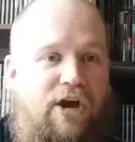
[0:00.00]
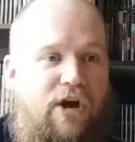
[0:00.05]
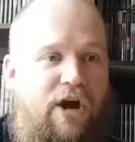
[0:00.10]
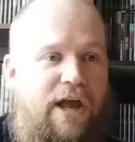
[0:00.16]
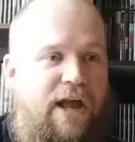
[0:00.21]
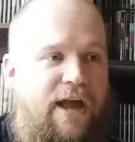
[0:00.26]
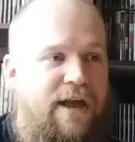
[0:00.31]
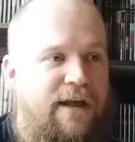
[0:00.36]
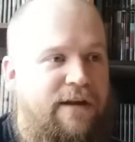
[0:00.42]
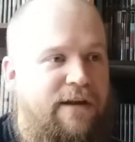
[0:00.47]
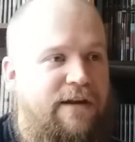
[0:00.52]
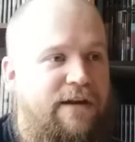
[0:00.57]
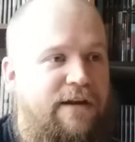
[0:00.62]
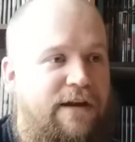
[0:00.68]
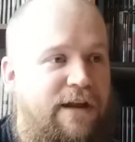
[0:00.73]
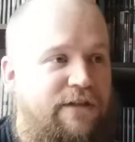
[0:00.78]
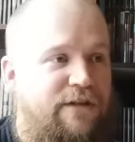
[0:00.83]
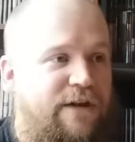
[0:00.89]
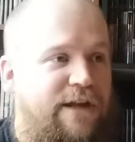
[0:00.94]
And
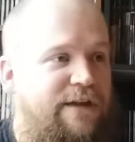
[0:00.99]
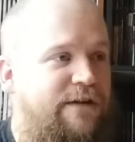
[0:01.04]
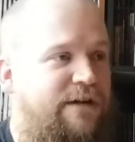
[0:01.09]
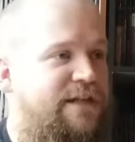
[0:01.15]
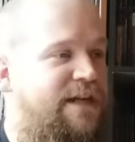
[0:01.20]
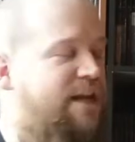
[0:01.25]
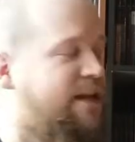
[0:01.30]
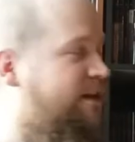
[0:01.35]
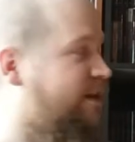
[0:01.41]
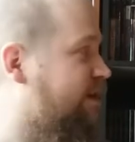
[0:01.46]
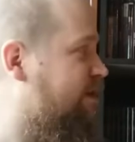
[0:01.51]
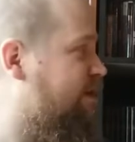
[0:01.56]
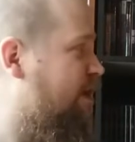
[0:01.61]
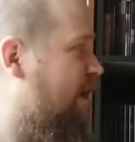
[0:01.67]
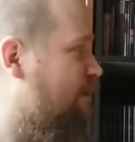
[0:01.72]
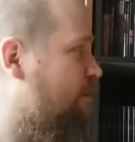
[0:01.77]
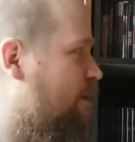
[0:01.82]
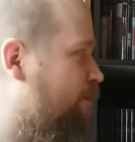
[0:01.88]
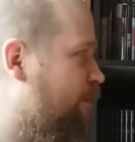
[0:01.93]
another irritating thing is, you
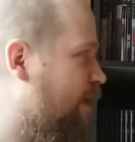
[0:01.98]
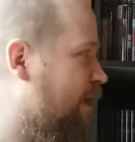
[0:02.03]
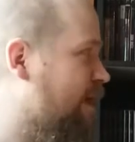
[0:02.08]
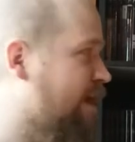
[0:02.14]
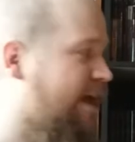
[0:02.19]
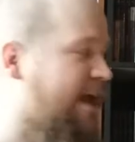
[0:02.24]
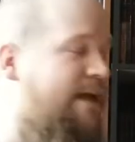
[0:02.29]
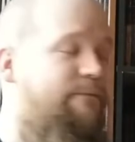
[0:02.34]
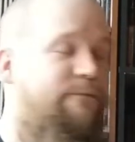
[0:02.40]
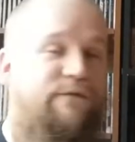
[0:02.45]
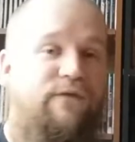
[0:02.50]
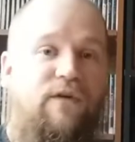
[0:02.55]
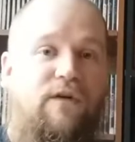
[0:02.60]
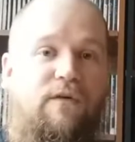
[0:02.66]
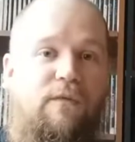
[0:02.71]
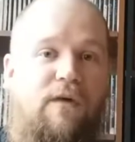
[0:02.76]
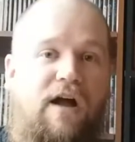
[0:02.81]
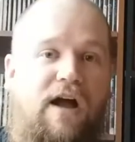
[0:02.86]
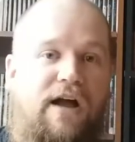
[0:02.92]
know, I won't play a game for
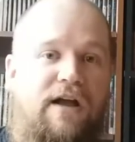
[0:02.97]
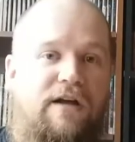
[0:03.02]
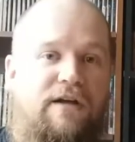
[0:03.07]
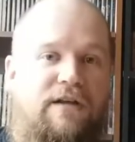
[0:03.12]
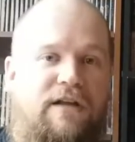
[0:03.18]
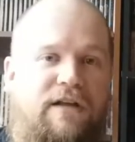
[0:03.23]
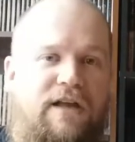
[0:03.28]
a while.